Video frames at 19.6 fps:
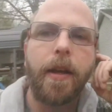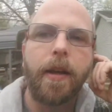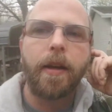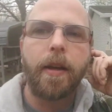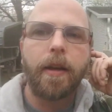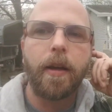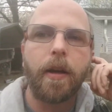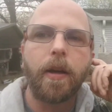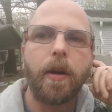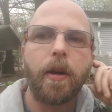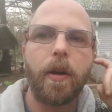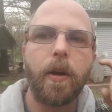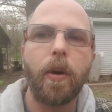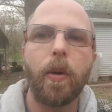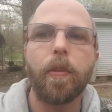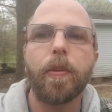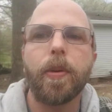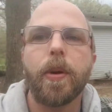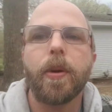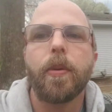
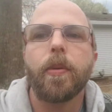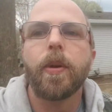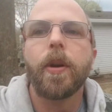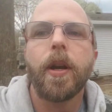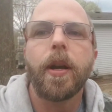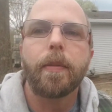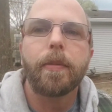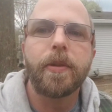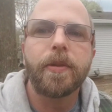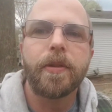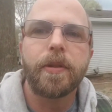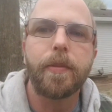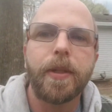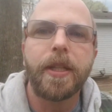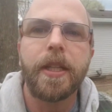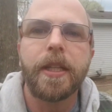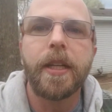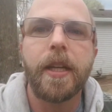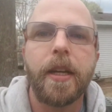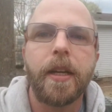hope we're able to
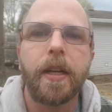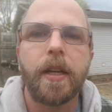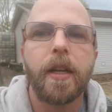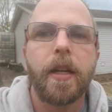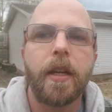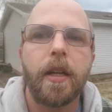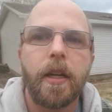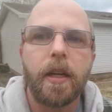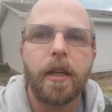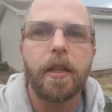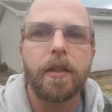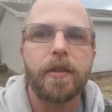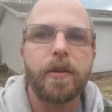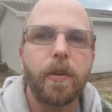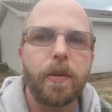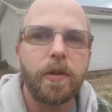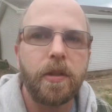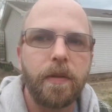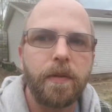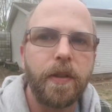be a
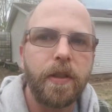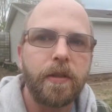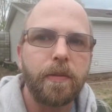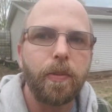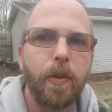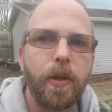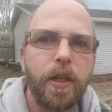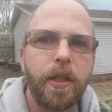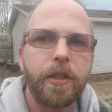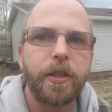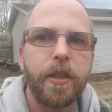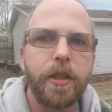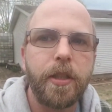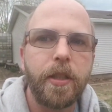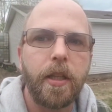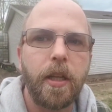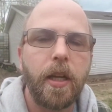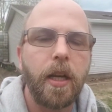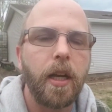source of inspiration,